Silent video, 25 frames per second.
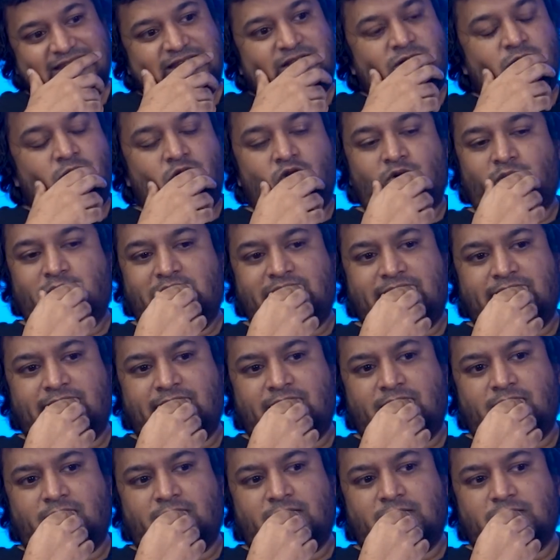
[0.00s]
But
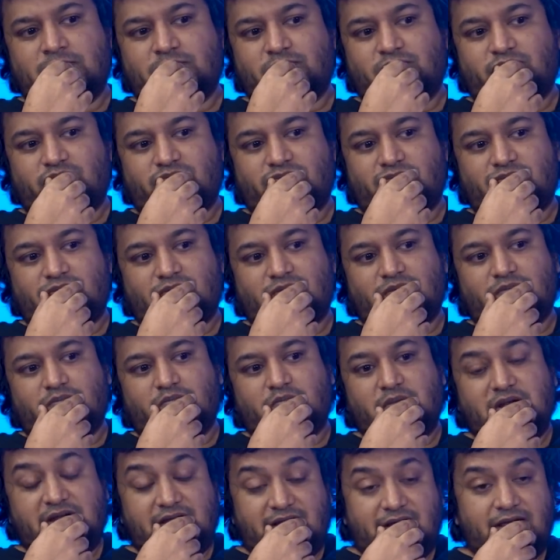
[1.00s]

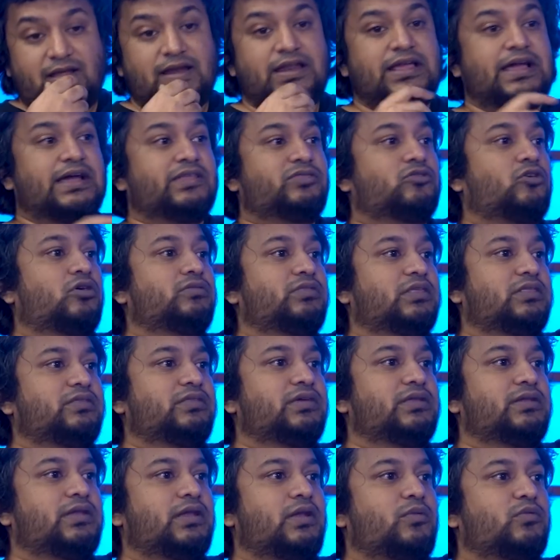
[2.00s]
really, I thought that the
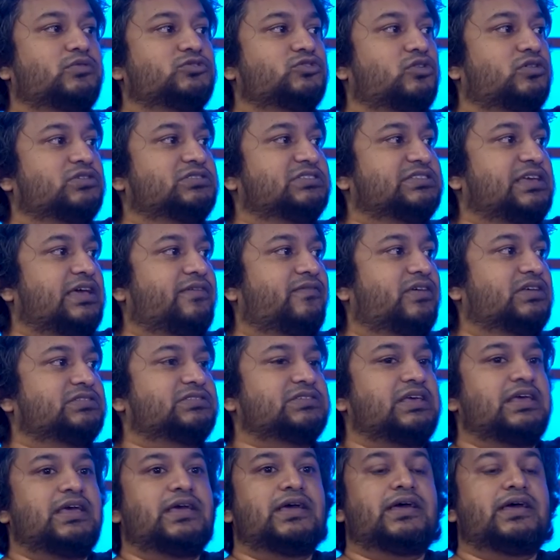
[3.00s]
internet was going to save us.